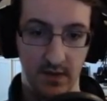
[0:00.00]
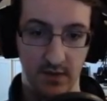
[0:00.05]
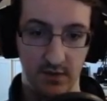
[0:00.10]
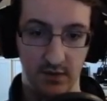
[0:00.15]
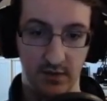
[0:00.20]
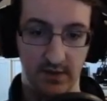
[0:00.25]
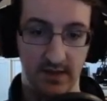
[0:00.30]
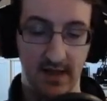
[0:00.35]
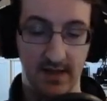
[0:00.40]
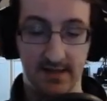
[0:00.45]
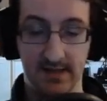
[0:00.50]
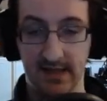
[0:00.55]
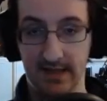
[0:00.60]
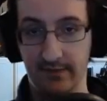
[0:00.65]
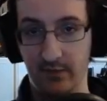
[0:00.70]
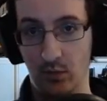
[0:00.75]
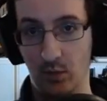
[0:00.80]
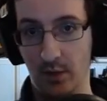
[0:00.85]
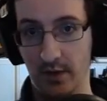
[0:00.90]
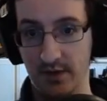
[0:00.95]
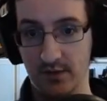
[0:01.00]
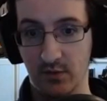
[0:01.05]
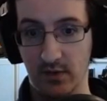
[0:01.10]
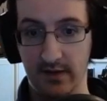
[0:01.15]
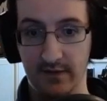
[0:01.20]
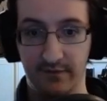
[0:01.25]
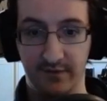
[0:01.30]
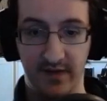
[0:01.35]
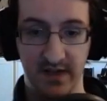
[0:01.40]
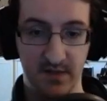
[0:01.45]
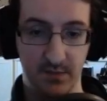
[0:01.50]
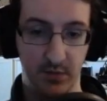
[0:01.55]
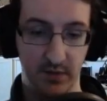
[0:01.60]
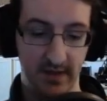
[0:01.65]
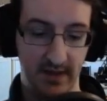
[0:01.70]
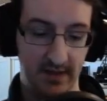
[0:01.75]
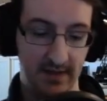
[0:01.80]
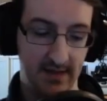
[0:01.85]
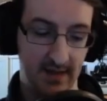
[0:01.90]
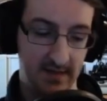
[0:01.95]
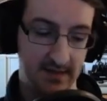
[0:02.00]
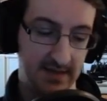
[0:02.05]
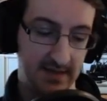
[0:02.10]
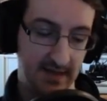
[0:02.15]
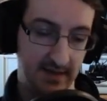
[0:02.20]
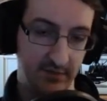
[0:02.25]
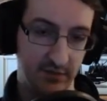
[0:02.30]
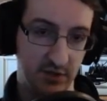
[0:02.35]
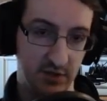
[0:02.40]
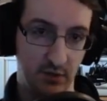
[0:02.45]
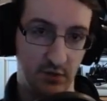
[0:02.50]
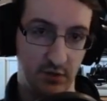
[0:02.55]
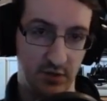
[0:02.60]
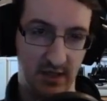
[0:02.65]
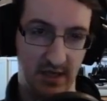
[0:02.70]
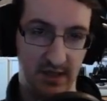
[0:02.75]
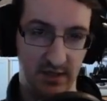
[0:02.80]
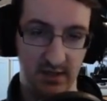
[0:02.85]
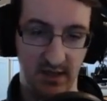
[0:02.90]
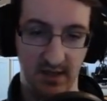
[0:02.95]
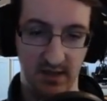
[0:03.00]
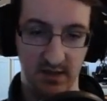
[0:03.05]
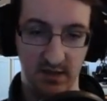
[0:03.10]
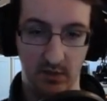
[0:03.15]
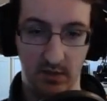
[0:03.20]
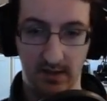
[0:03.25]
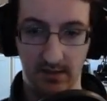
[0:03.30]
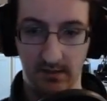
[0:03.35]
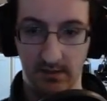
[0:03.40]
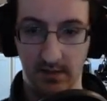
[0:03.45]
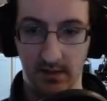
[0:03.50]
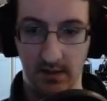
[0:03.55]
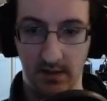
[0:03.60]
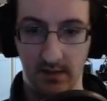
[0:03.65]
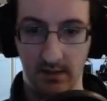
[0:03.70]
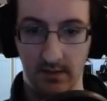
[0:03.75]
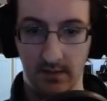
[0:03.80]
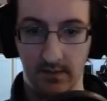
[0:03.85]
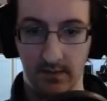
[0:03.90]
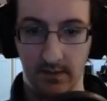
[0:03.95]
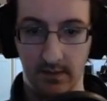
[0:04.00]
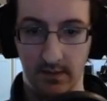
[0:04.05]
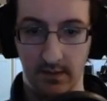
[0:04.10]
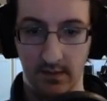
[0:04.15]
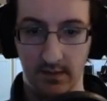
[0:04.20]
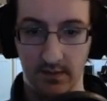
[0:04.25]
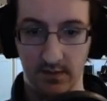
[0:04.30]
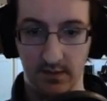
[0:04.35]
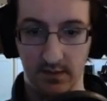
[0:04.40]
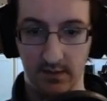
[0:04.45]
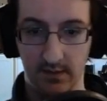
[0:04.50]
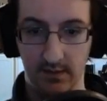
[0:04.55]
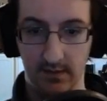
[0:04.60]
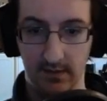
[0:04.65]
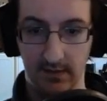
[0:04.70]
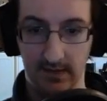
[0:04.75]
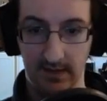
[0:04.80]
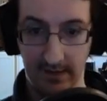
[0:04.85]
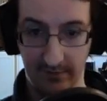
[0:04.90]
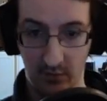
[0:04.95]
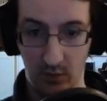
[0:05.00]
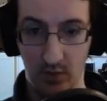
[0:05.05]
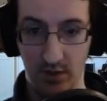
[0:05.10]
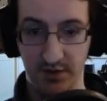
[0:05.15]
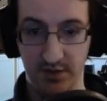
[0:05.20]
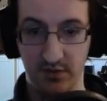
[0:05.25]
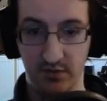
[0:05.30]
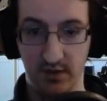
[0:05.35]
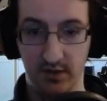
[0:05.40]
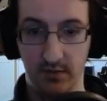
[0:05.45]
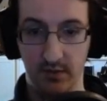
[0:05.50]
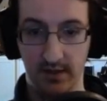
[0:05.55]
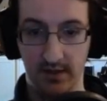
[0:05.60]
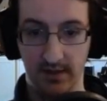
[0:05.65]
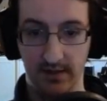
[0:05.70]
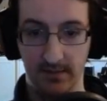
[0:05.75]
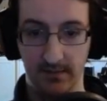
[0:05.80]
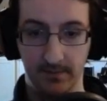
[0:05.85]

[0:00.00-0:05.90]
So getting to level 1 is quite fast, but then getting to level 2 charge takes a while. So level 1 straight away.